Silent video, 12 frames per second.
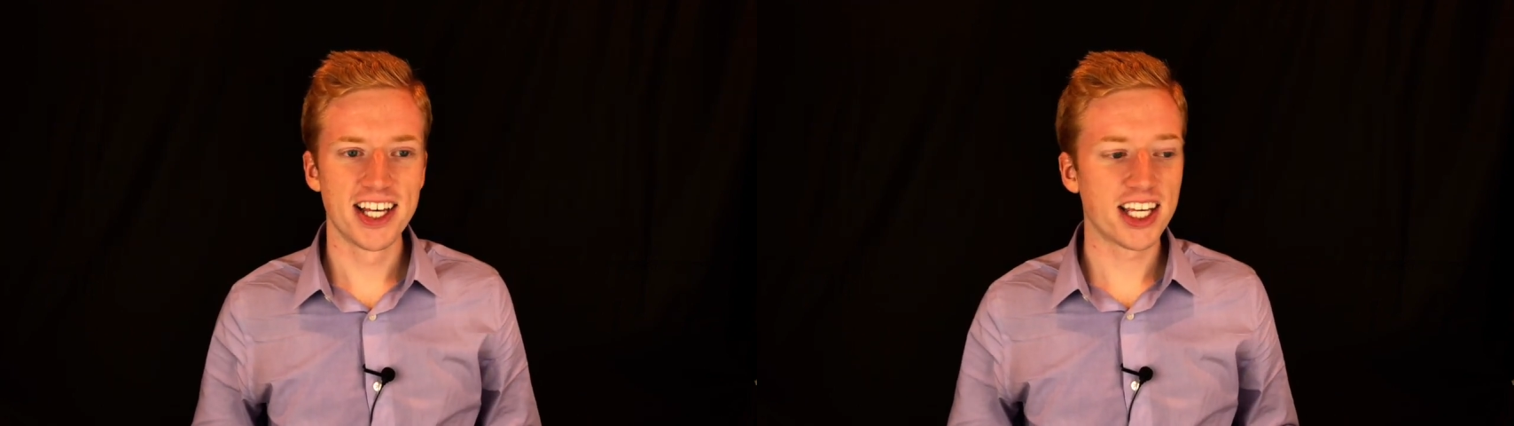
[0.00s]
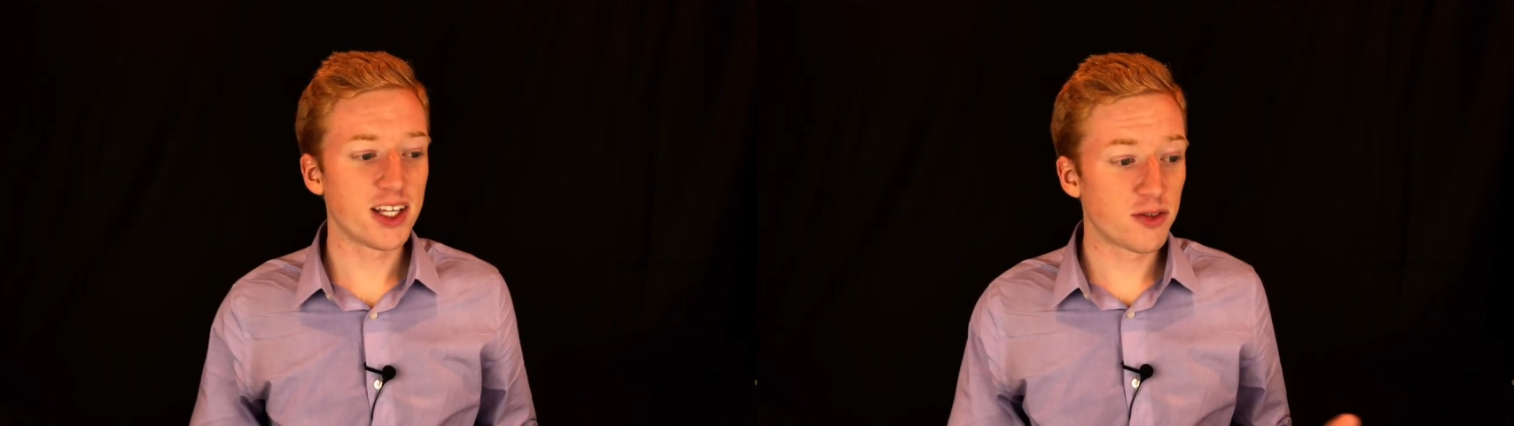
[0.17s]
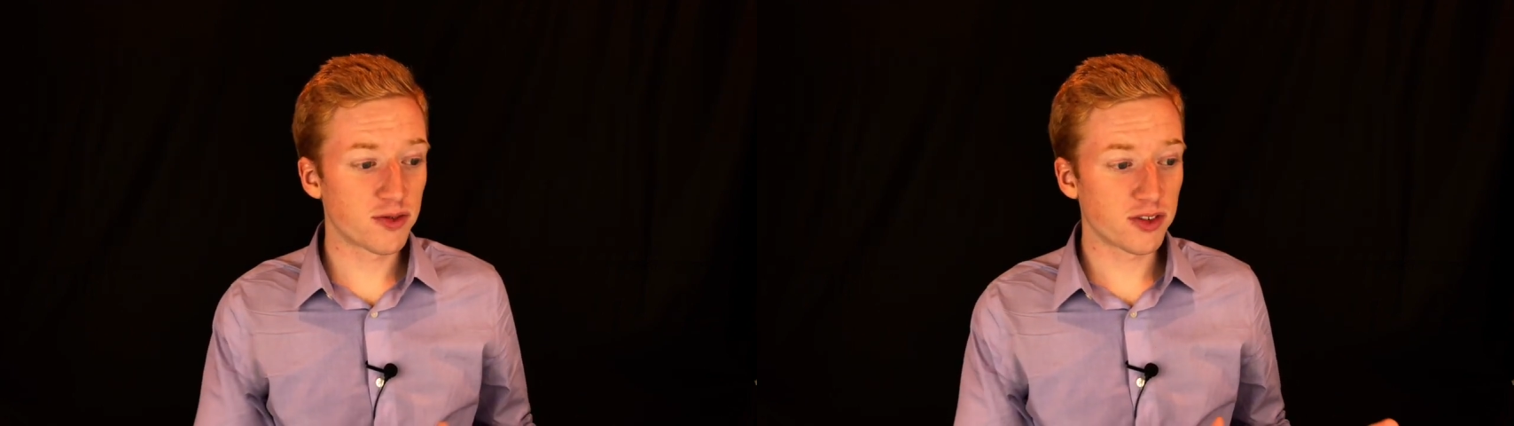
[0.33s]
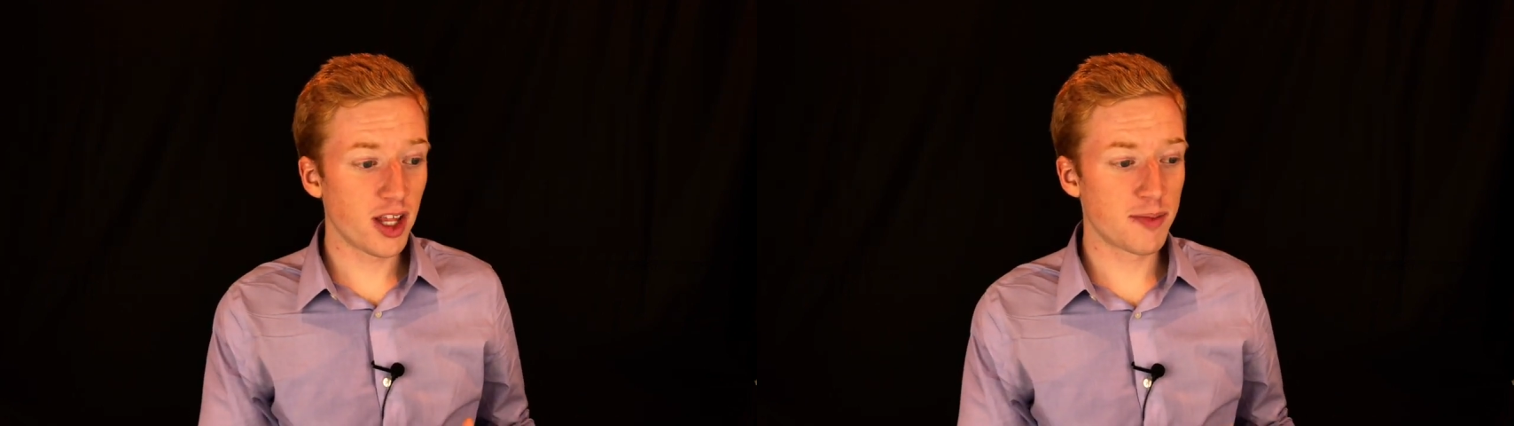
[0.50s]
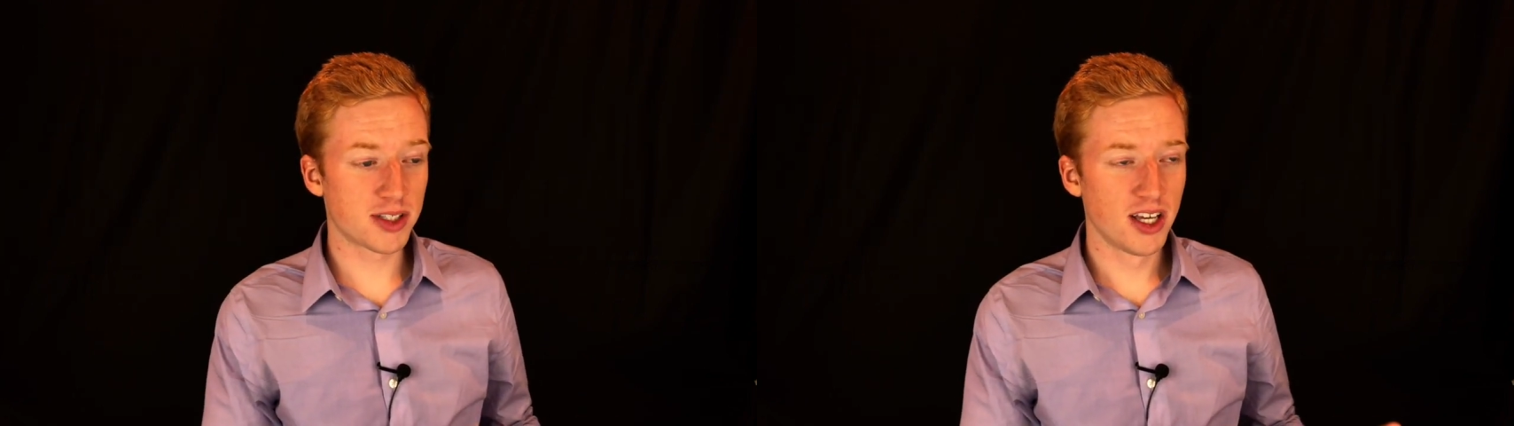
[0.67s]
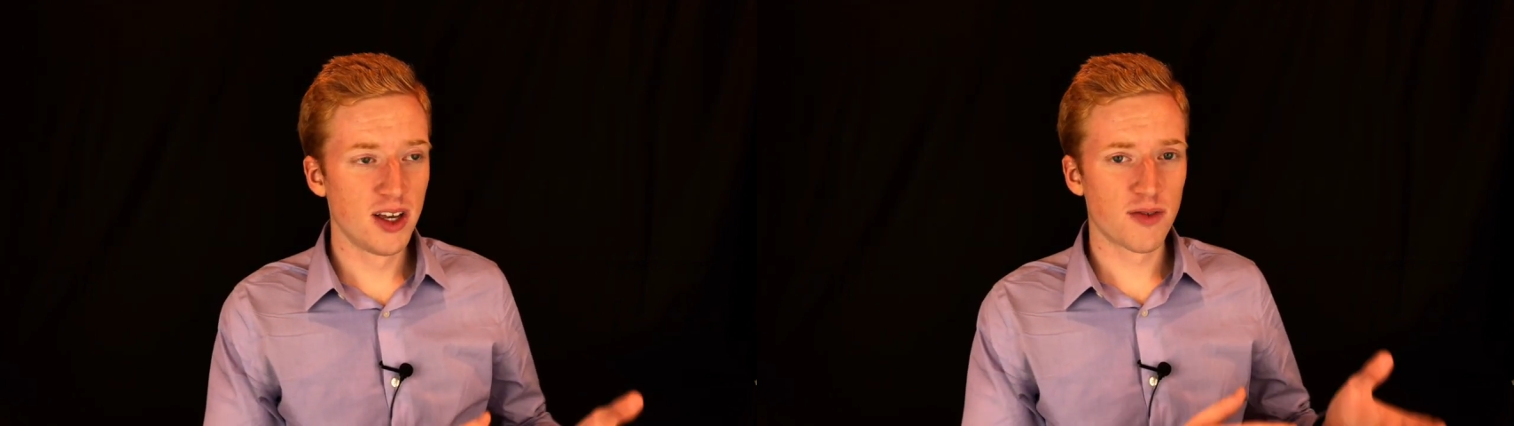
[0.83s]
He
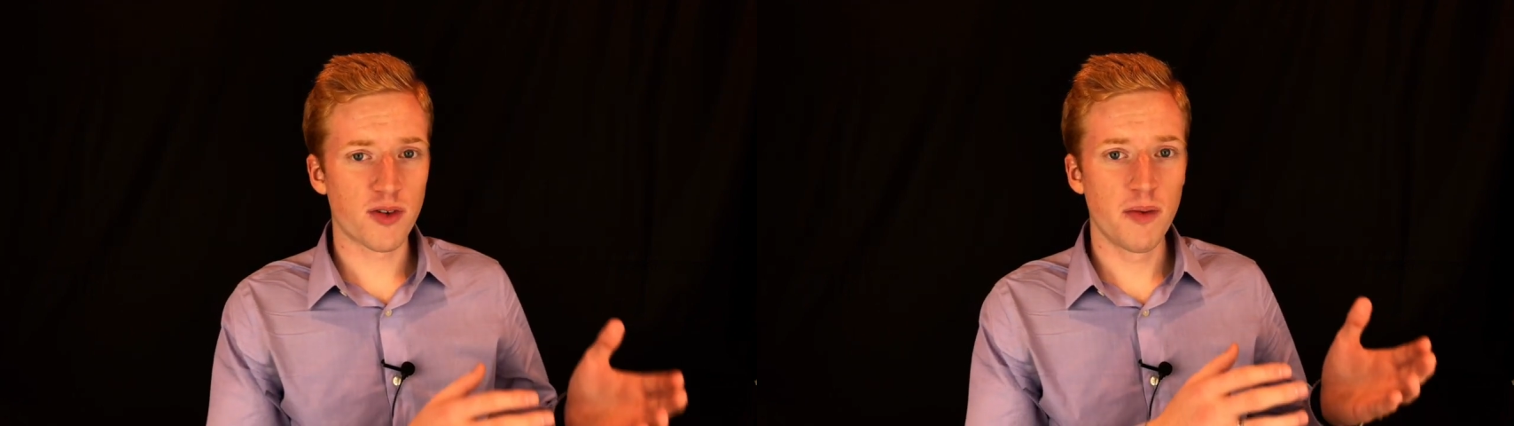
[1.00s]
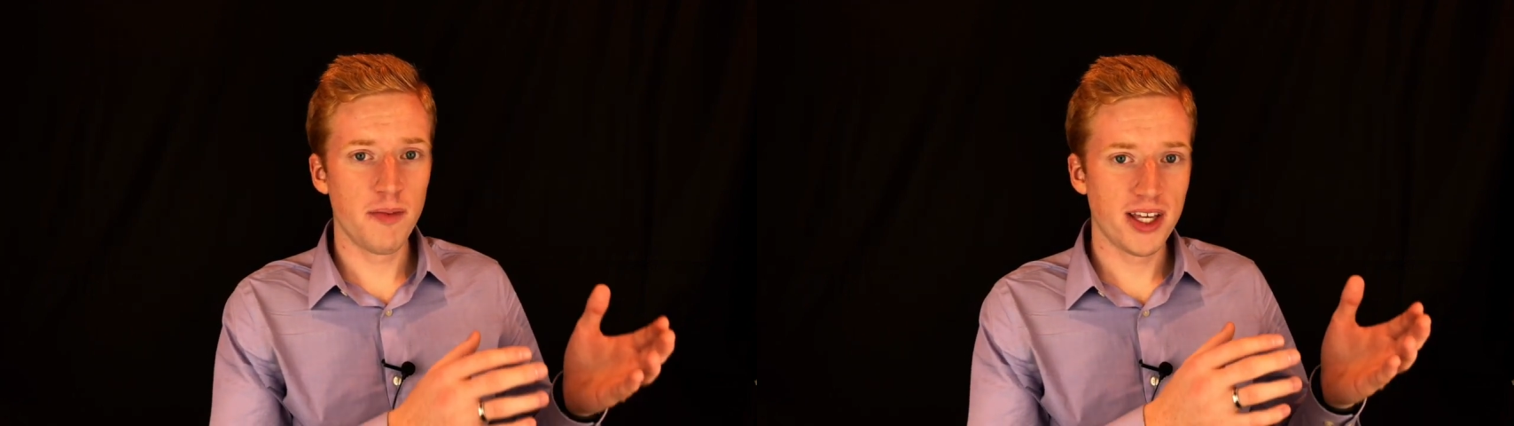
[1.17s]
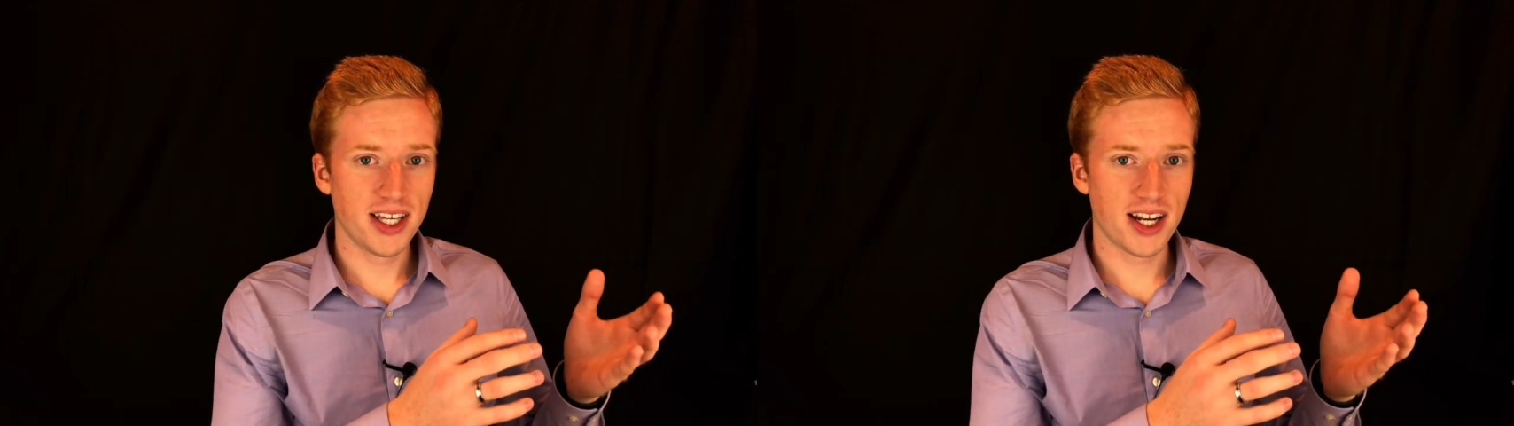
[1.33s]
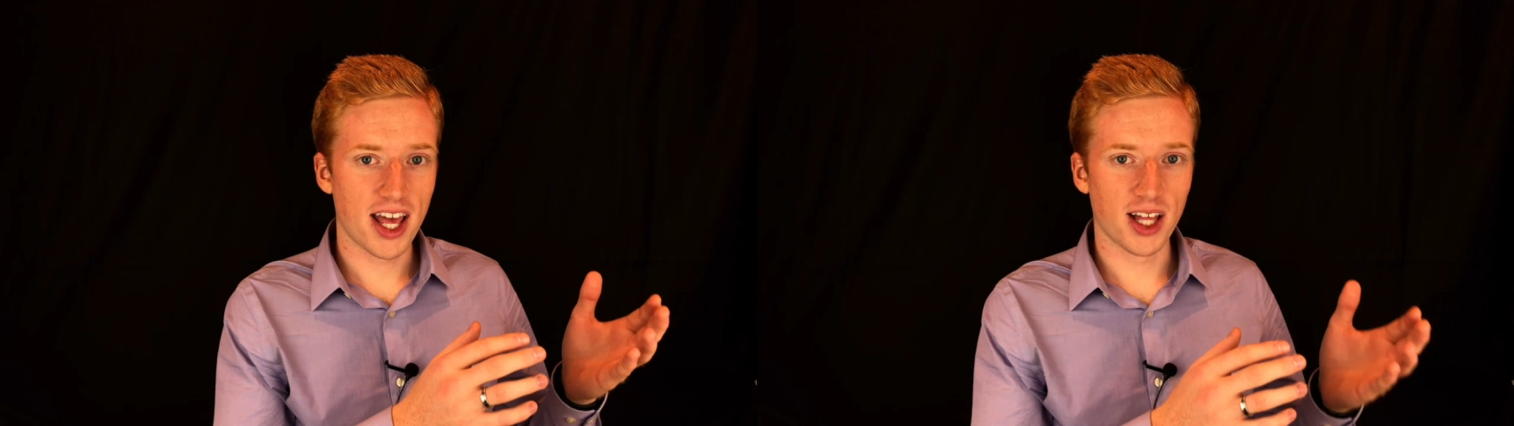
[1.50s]
flipped from being